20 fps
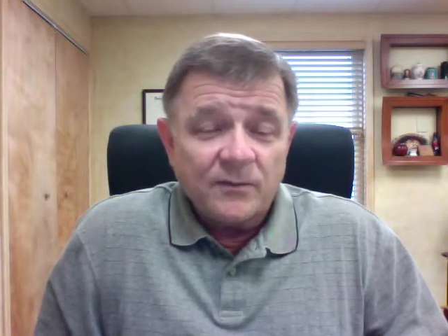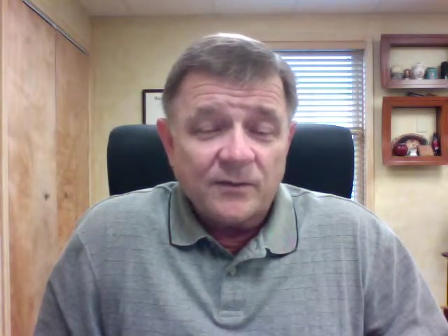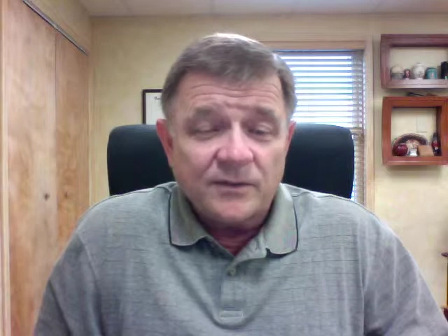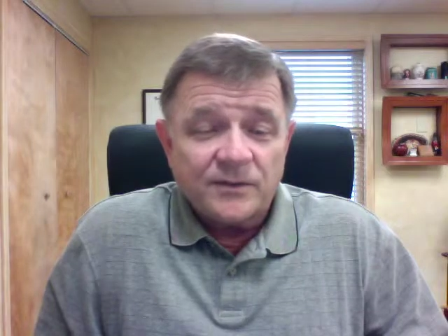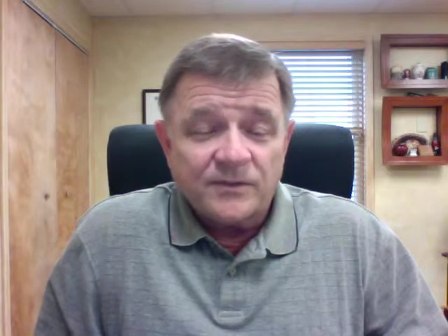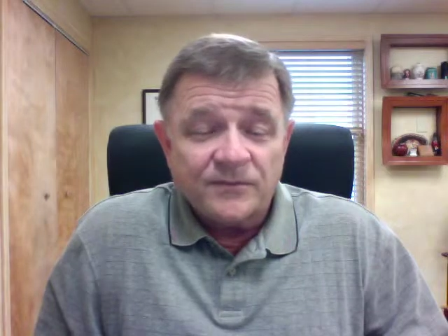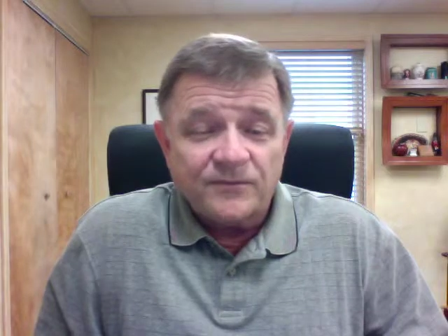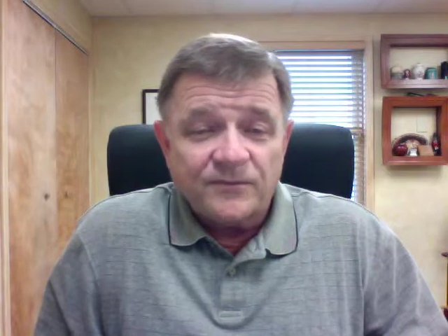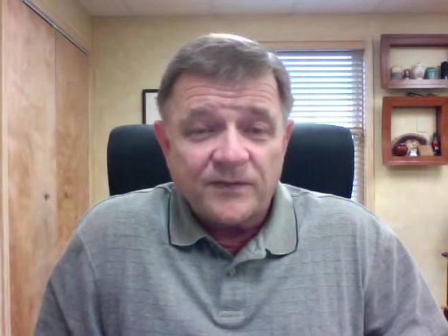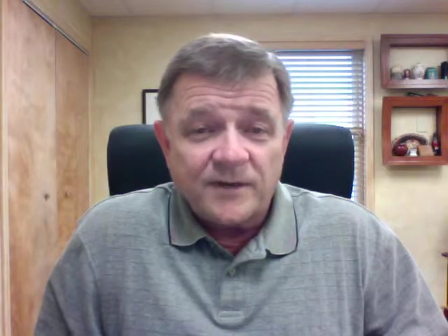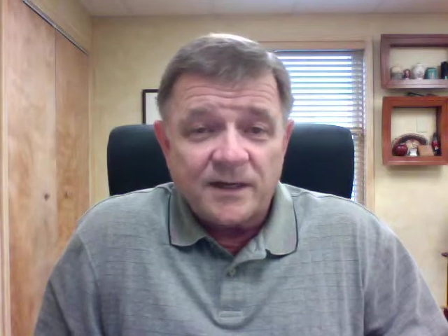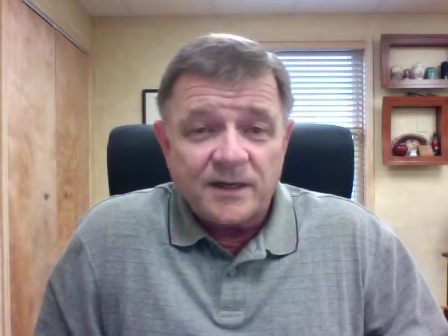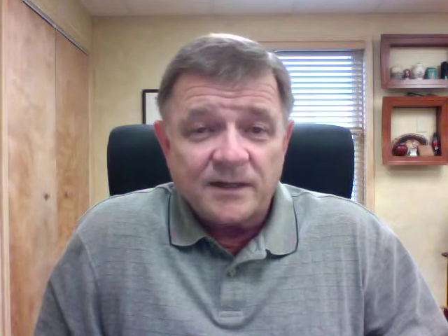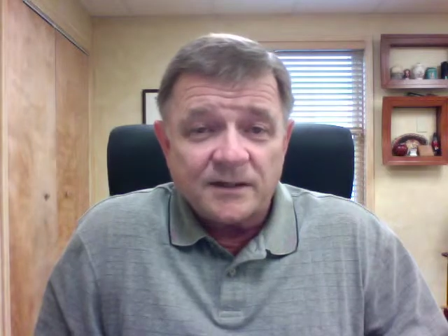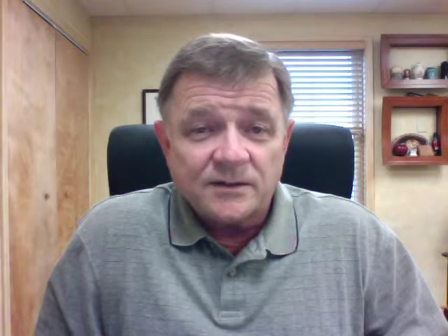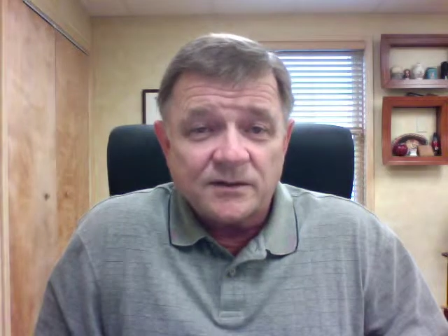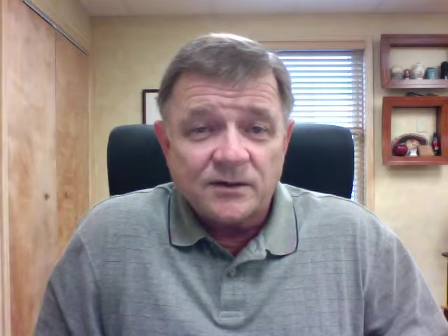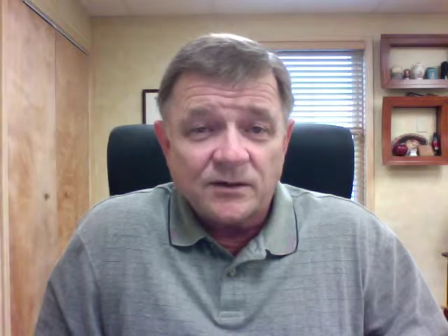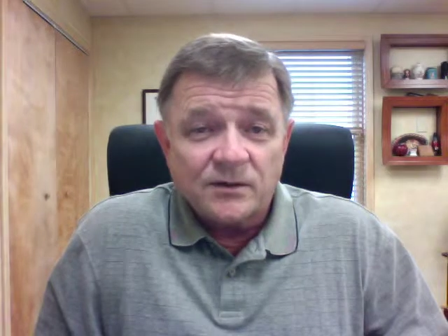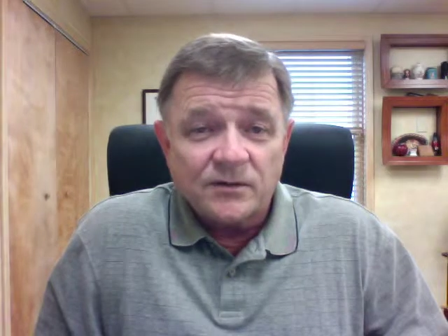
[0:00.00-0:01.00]
with the
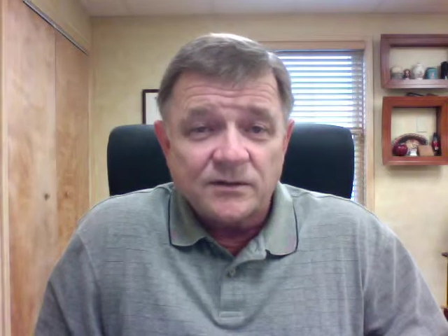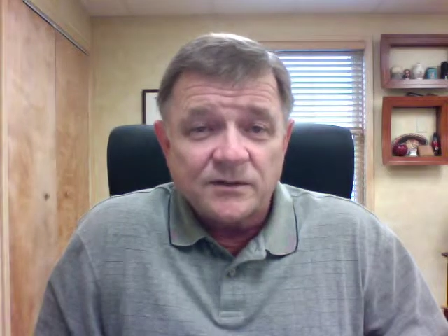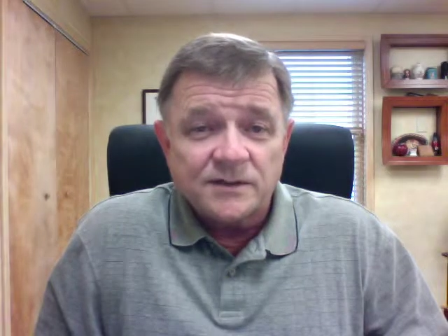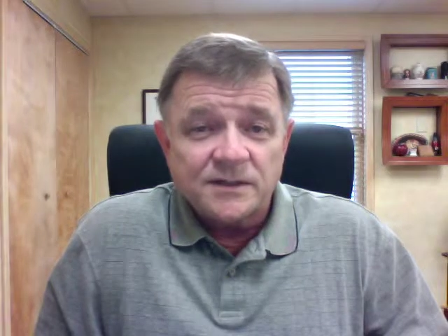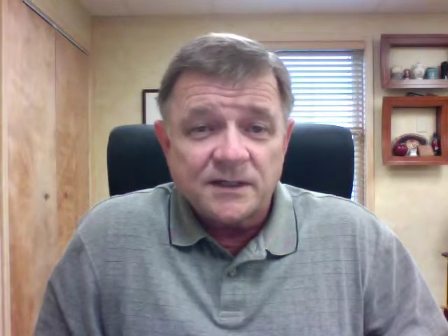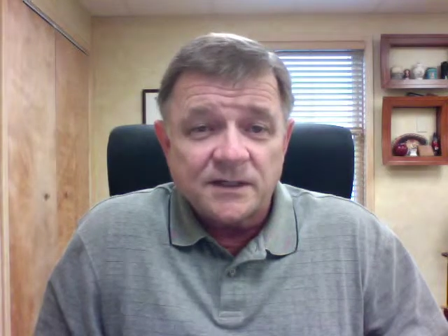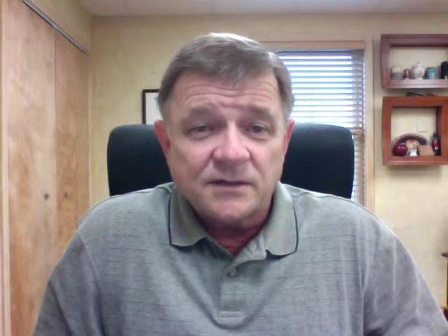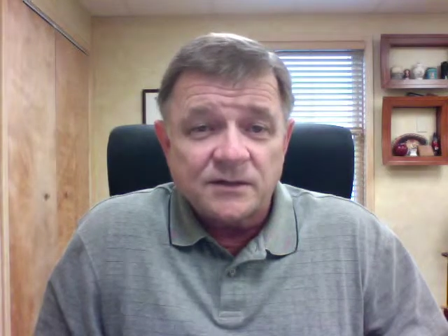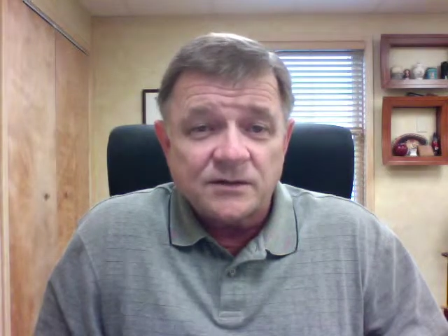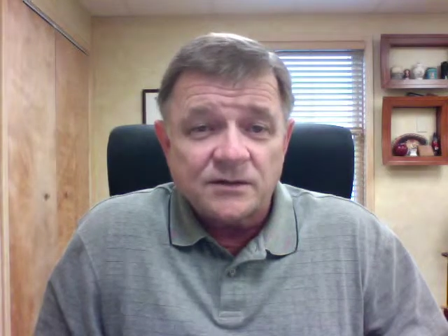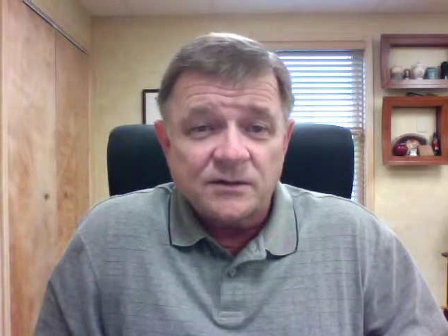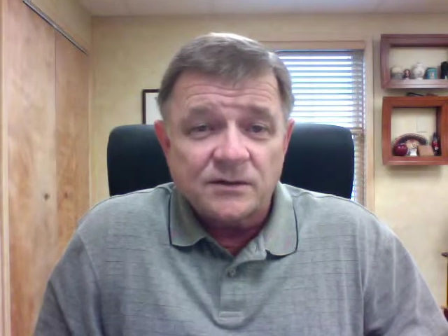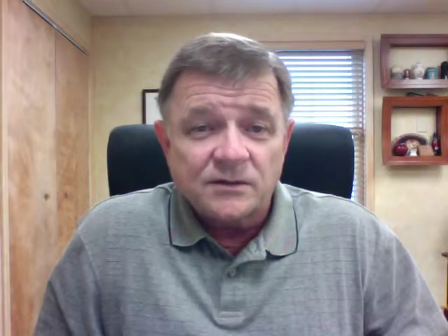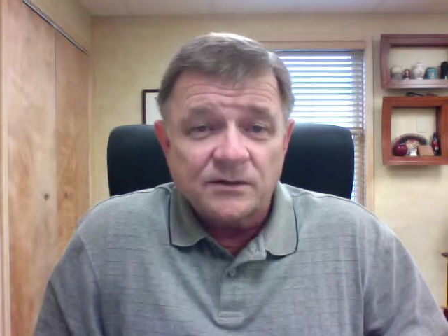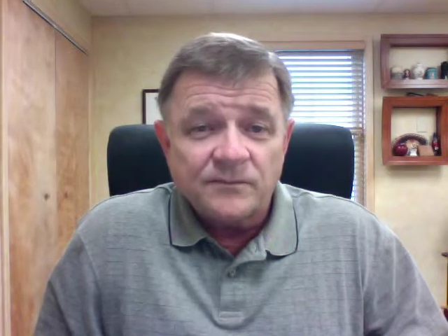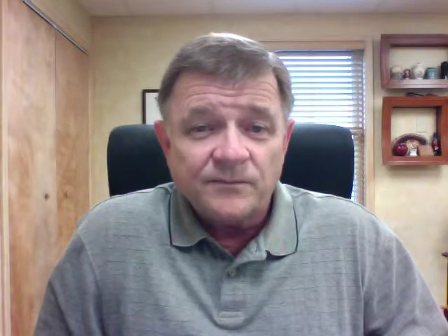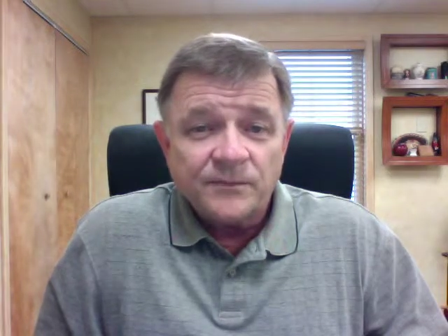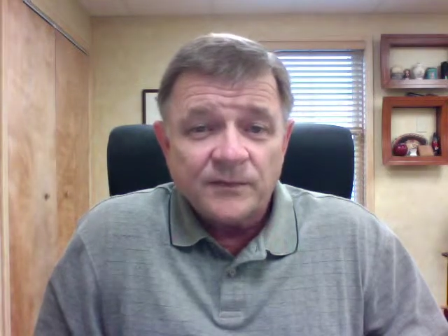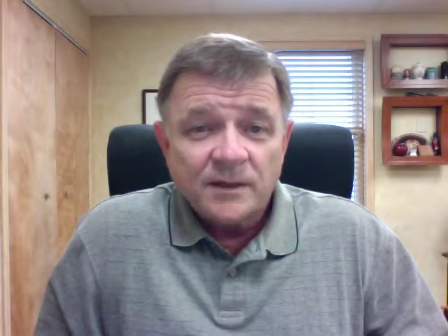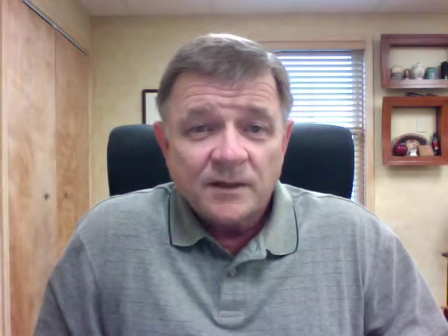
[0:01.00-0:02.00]
feet turns
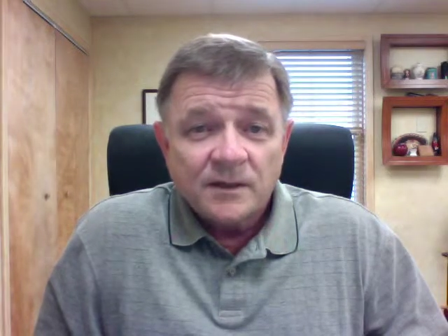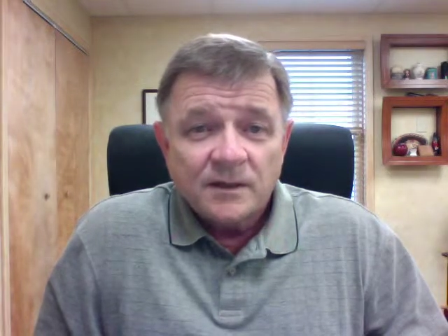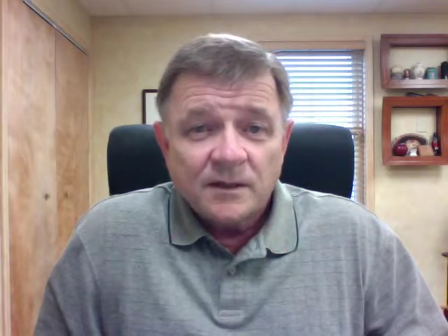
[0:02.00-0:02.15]
into